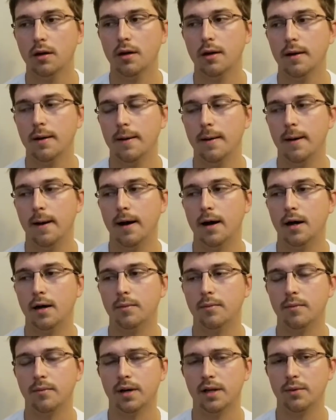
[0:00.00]

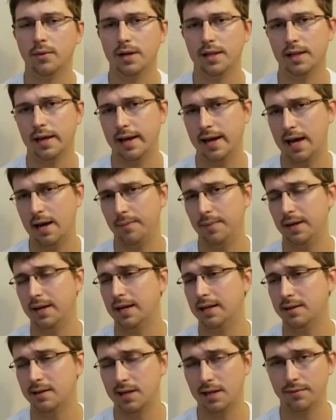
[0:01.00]
by the way, that happened at
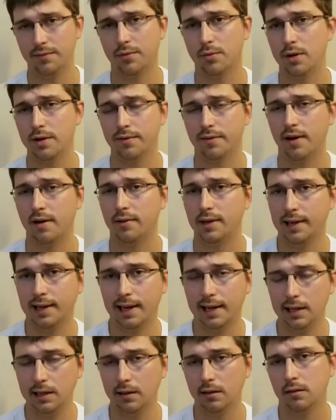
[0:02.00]
10:45 at
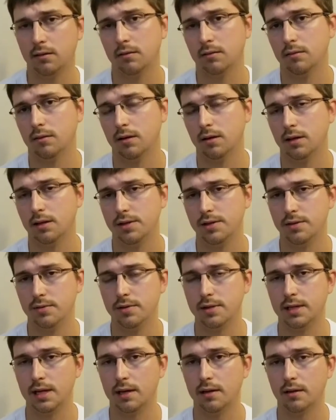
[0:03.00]
night on June
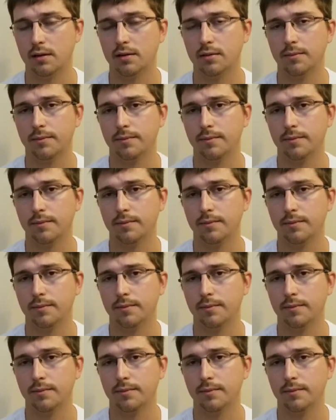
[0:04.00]
10th.